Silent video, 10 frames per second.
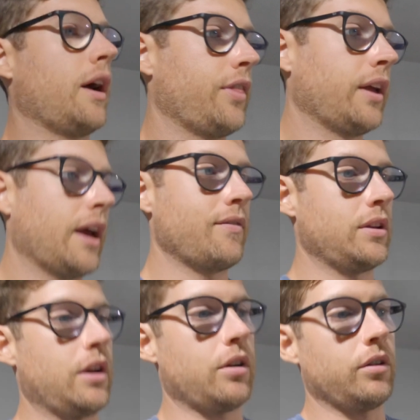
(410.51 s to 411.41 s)
I think I have
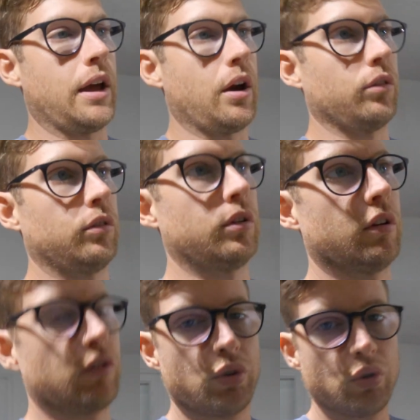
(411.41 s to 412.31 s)
it narrowed down
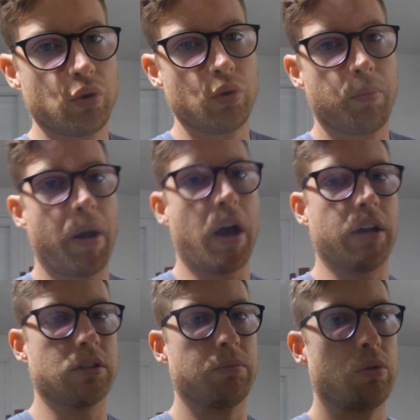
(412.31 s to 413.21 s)
to 2
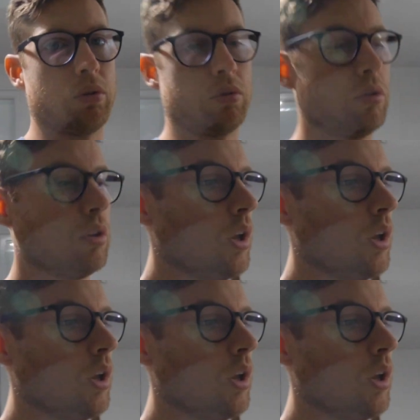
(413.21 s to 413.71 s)
possible